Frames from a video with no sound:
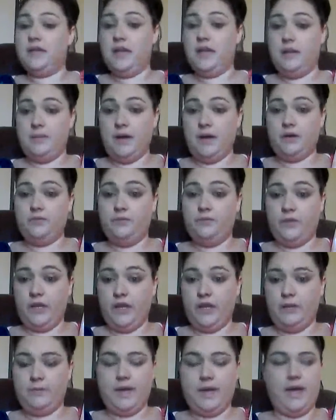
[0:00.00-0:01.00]
ml
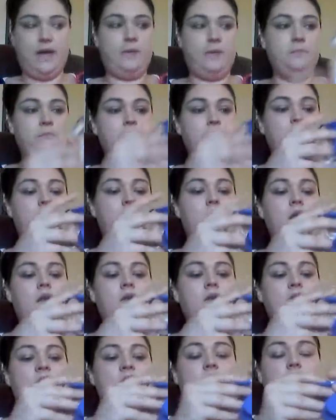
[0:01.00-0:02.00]
feeding bag.
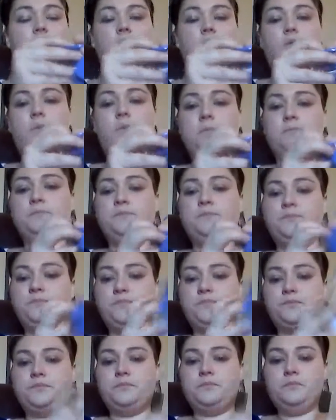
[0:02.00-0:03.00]
So,
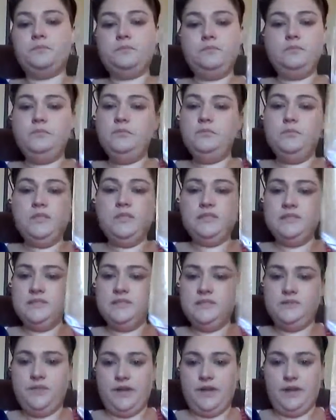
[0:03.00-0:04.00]
this
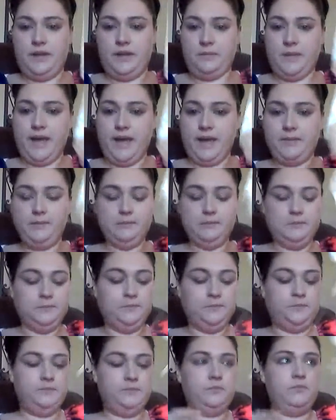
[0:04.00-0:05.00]
is the feeding bag.
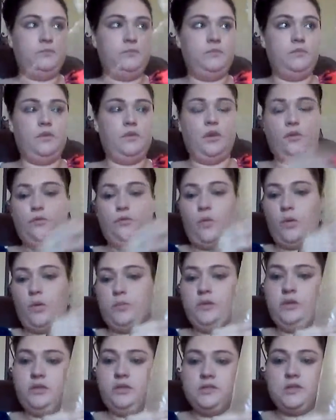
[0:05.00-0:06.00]
Your
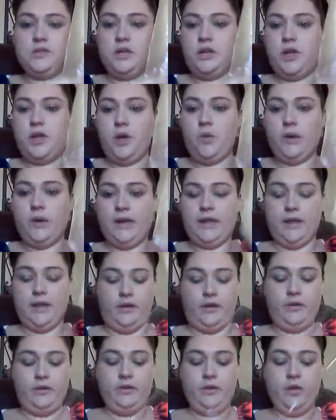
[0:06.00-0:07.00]
formula is going to go in
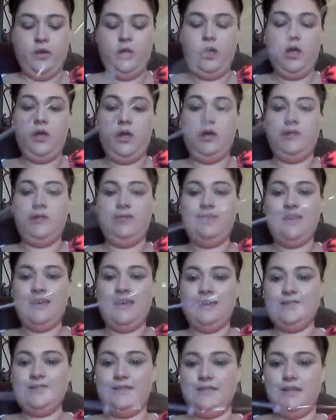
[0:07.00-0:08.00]
here.
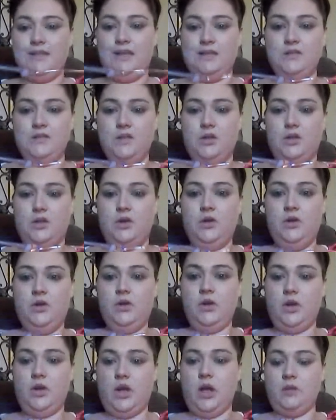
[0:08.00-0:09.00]
This is going to
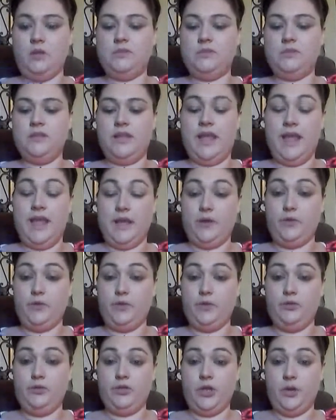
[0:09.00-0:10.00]
hook up to the
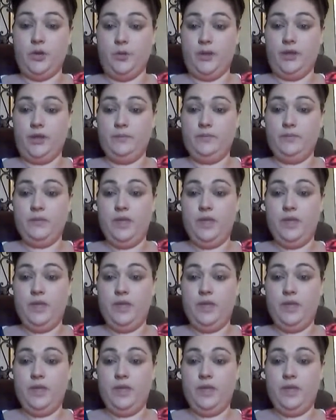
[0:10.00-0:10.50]
Kangaroo Joey.